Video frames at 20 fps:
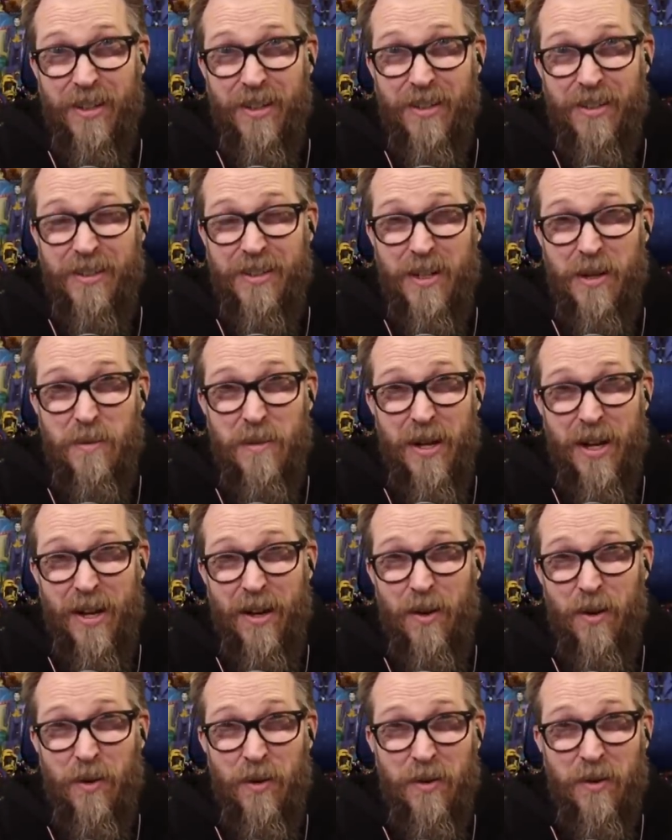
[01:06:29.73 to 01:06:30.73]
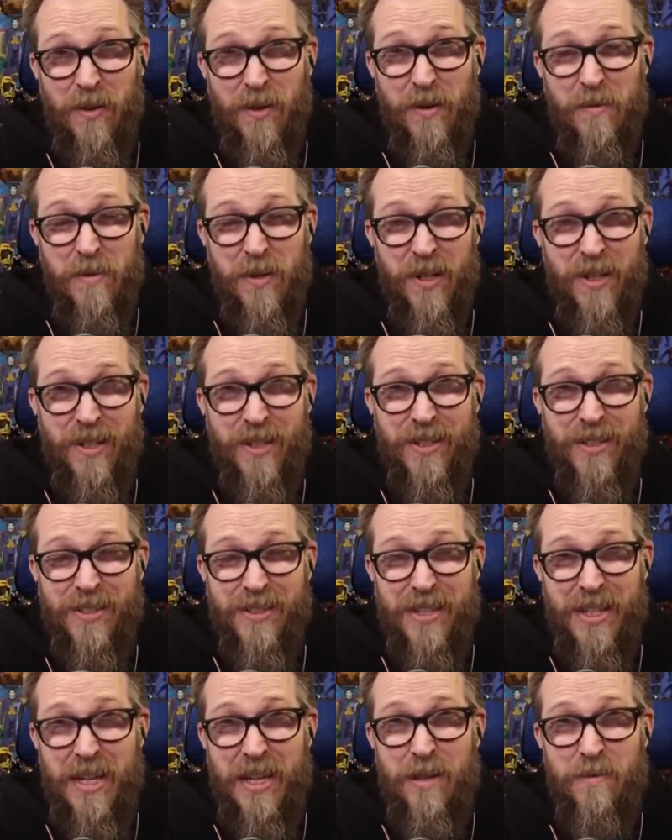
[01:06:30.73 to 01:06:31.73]
Somehow I'm gonna
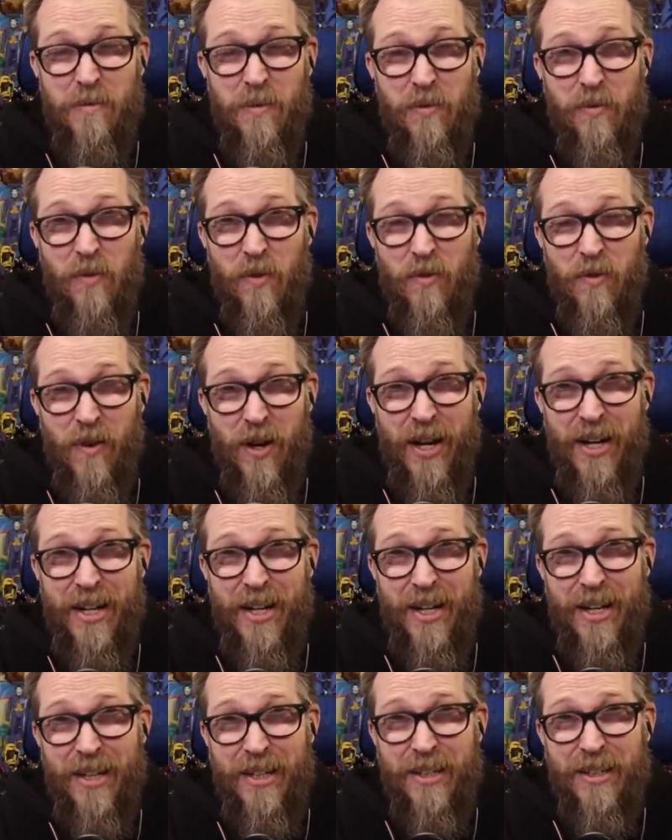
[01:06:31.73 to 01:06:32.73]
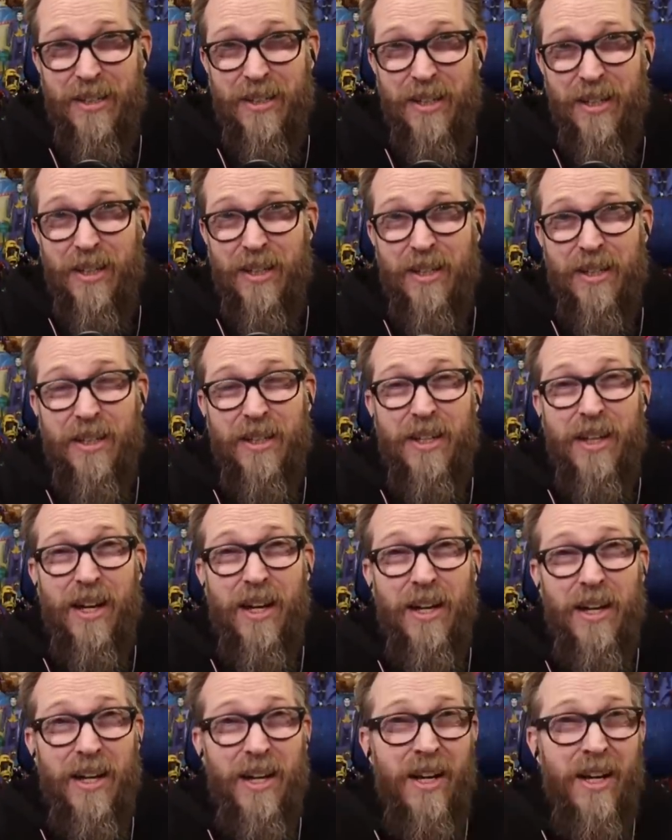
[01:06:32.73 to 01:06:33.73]
see it before Friday
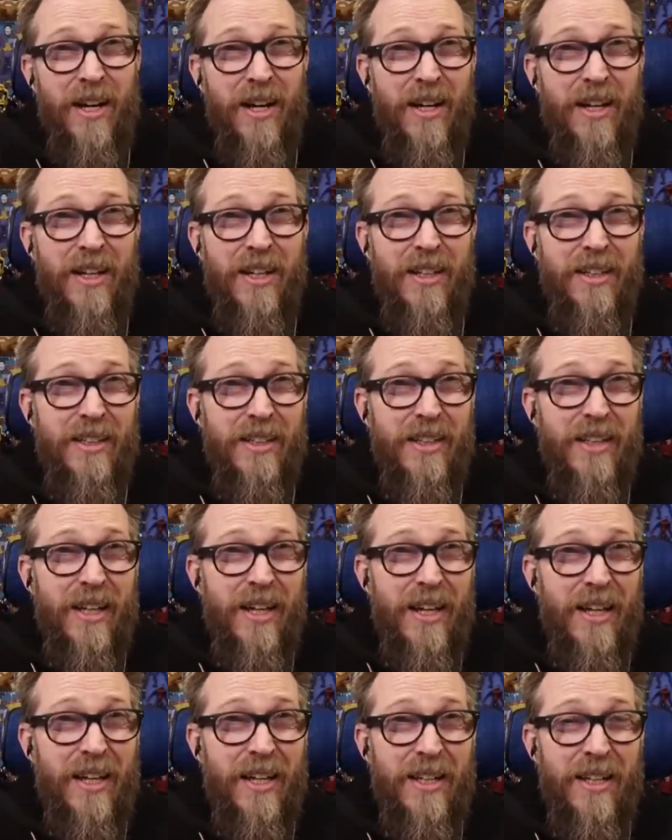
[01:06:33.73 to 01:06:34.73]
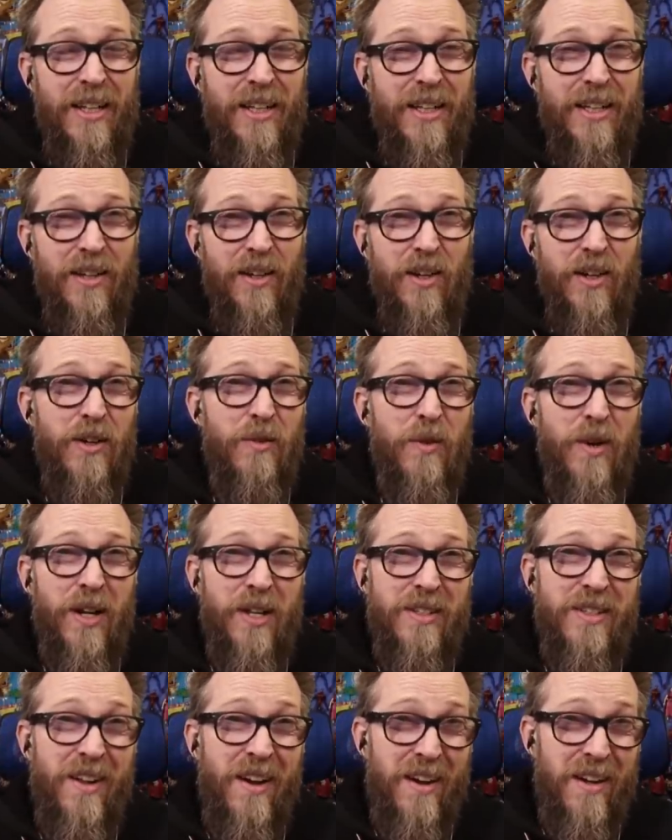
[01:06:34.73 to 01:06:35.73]
uh, and they're gonna
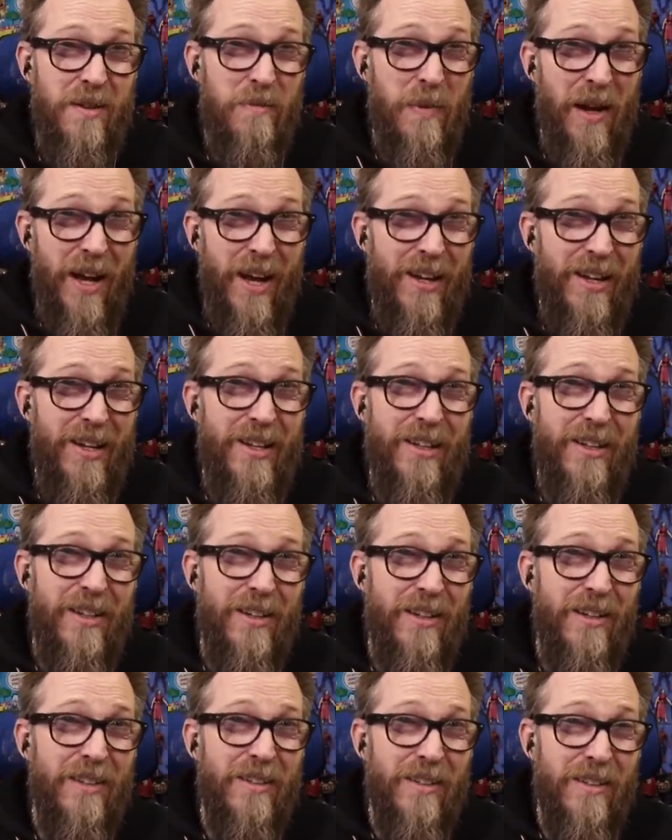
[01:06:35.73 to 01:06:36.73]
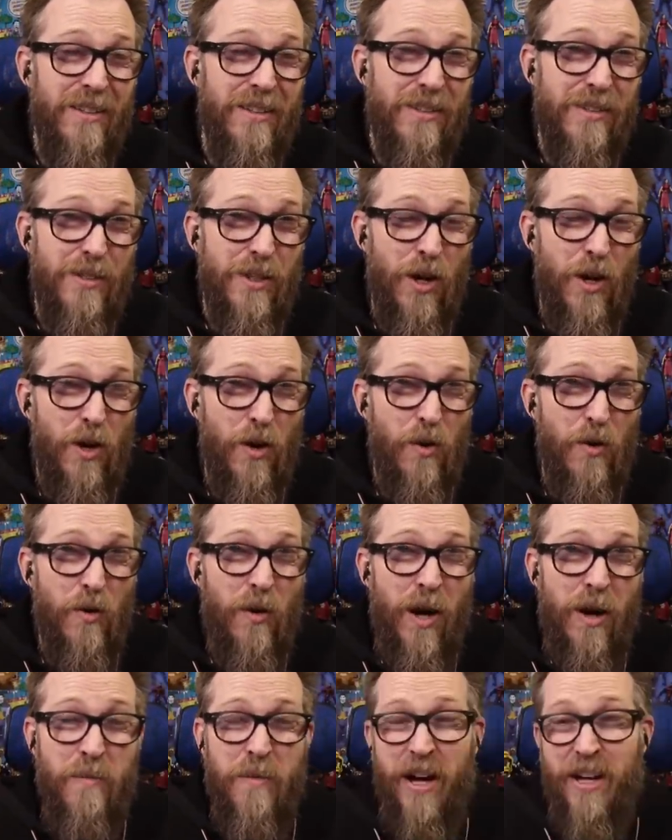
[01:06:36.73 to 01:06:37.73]
want to talk about it. So
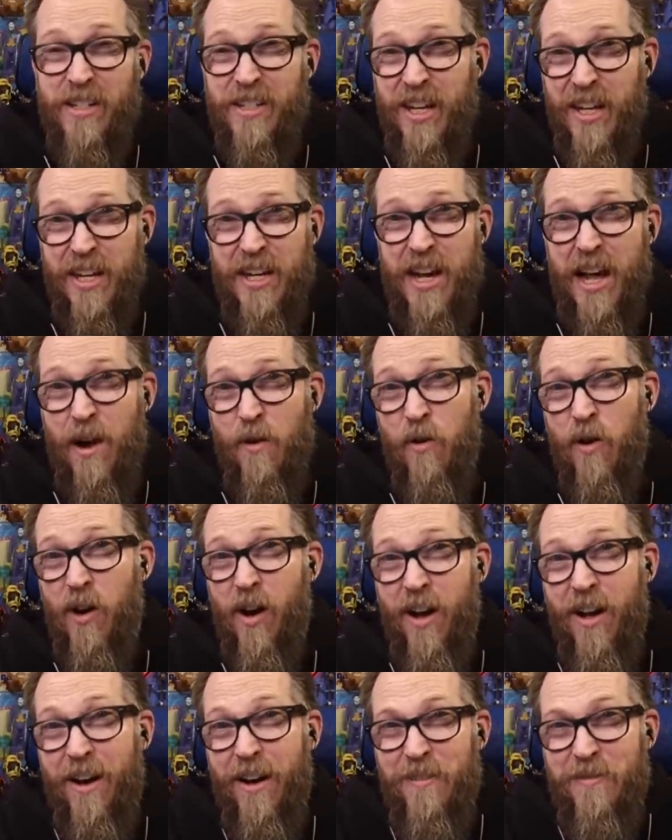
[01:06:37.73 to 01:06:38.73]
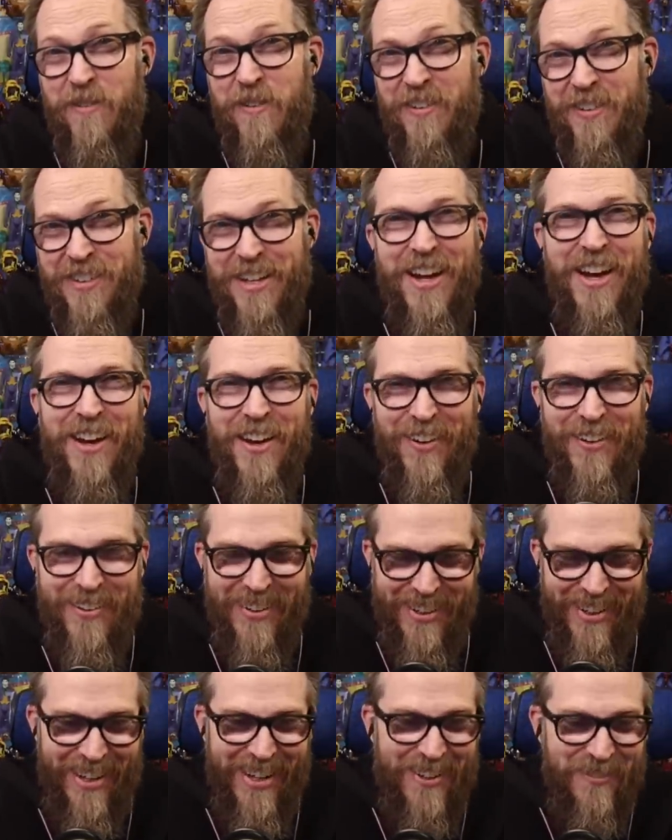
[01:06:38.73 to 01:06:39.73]
I might take an hour off. no,
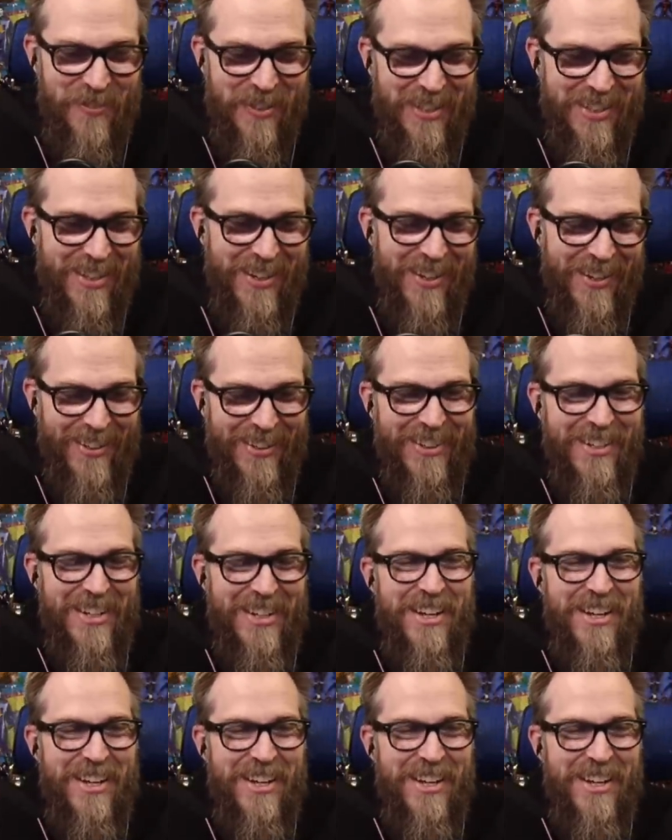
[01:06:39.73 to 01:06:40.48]
I'll be there.